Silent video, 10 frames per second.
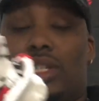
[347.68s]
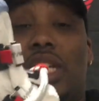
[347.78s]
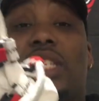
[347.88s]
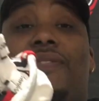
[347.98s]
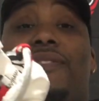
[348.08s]

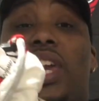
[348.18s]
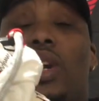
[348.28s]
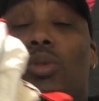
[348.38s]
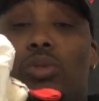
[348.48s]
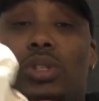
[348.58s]
just
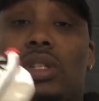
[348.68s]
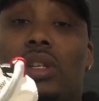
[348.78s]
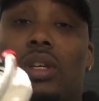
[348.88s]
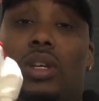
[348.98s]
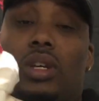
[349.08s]
feels.
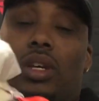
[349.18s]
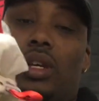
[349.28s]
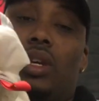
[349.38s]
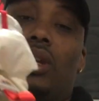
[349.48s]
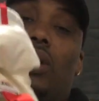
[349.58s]

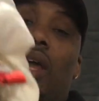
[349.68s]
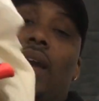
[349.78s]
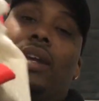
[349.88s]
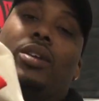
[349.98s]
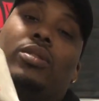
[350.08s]

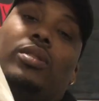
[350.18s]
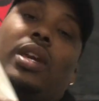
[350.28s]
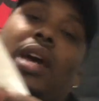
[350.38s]
Like you